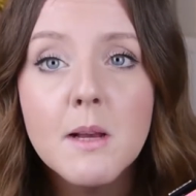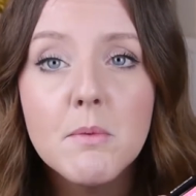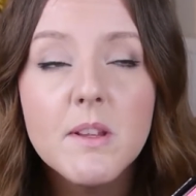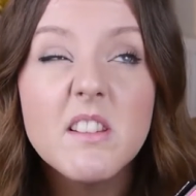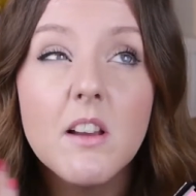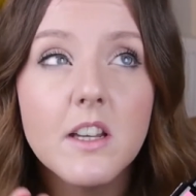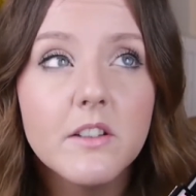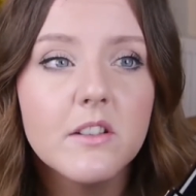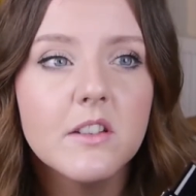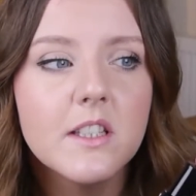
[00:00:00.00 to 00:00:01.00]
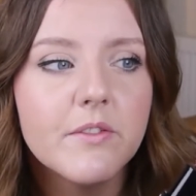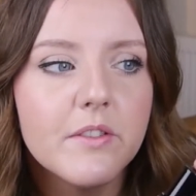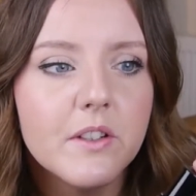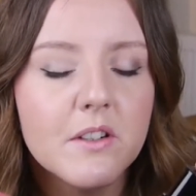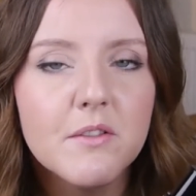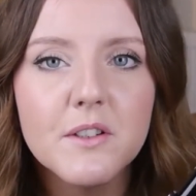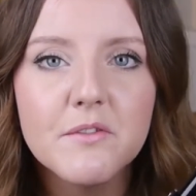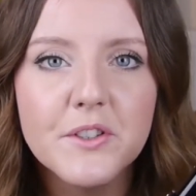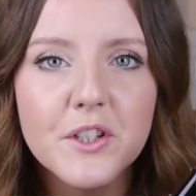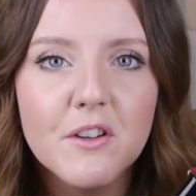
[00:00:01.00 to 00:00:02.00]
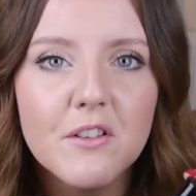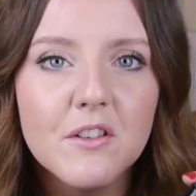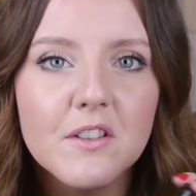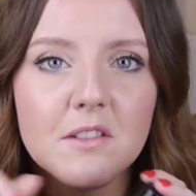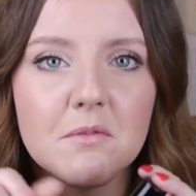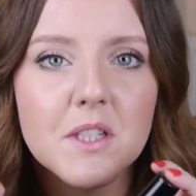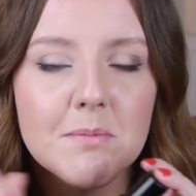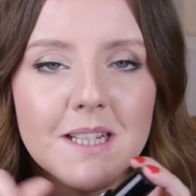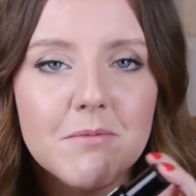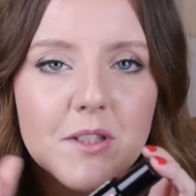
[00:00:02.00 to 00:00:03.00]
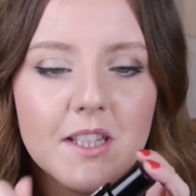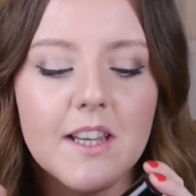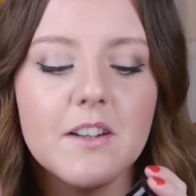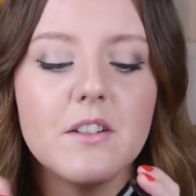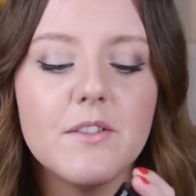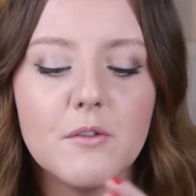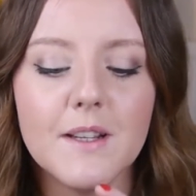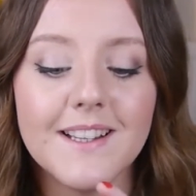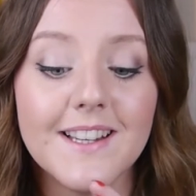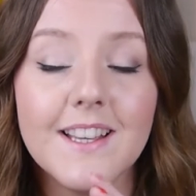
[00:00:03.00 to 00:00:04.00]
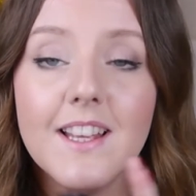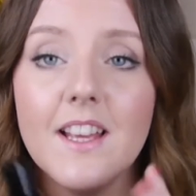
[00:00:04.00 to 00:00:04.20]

but it's kind of good if you don't want it on for too long and want to be able to get it off quickly.